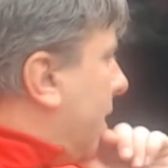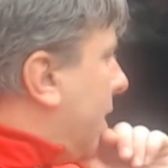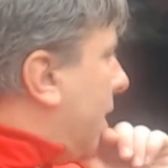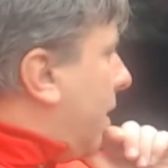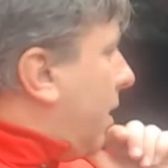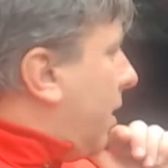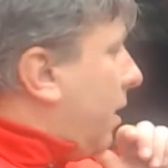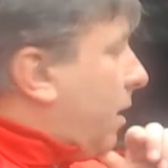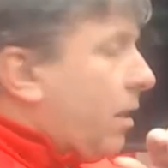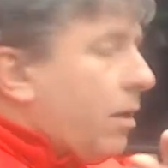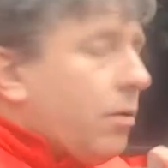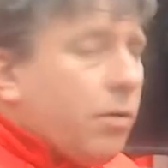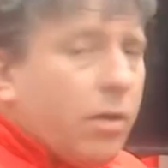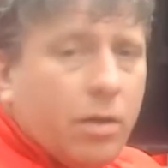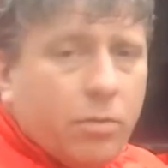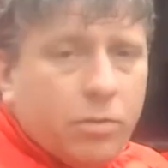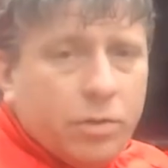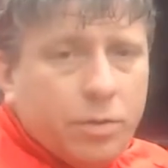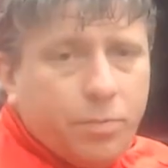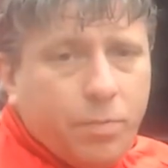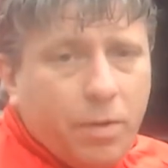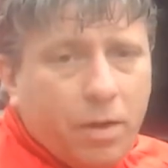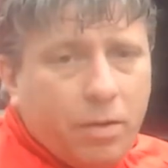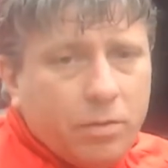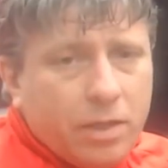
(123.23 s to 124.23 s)

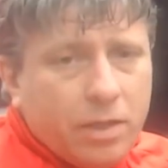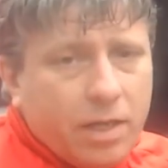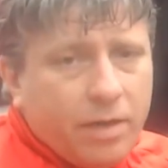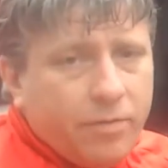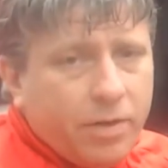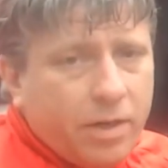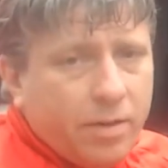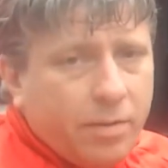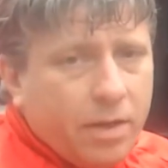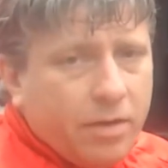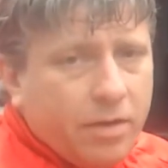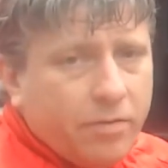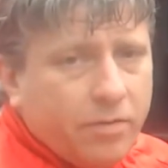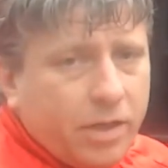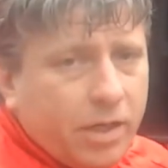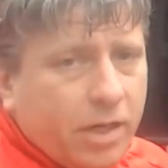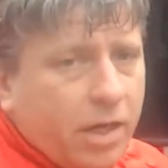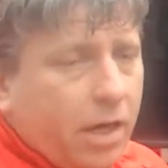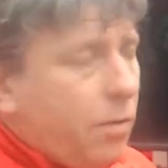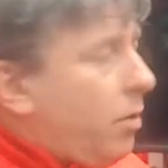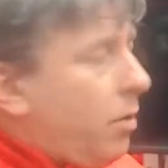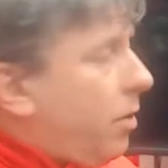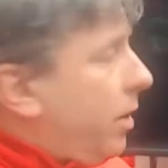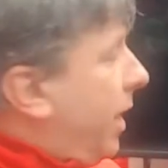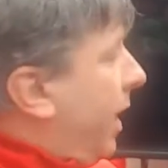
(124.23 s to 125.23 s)
was having a
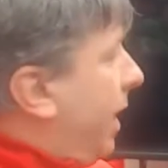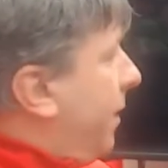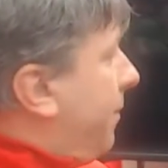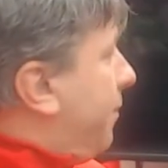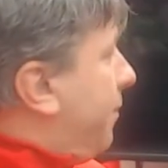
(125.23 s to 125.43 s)
go on it,